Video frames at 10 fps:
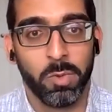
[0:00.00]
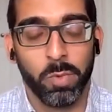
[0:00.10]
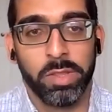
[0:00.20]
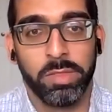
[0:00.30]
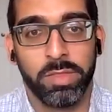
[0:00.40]

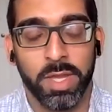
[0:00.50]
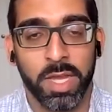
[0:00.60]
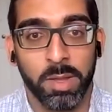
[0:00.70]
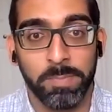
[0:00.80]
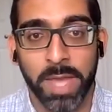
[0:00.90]
with
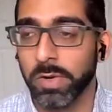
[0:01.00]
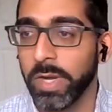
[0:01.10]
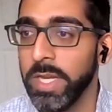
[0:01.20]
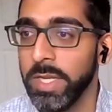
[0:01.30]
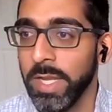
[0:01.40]

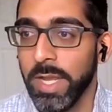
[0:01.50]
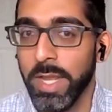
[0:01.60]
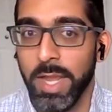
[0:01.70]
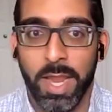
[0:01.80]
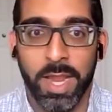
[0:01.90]
battery.
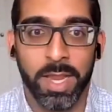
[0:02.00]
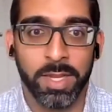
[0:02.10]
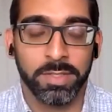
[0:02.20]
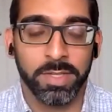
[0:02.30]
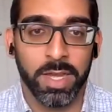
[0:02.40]

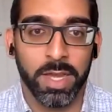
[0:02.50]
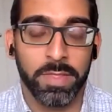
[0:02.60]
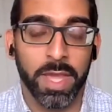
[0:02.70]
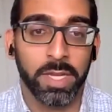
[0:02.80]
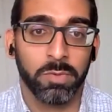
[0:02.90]
And
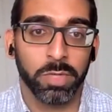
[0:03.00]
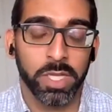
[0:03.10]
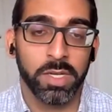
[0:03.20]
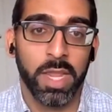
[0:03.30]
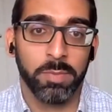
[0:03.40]
that can
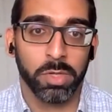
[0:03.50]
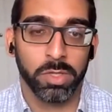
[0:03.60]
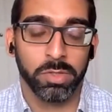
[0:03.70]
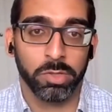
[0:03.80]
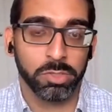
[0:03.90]
really enable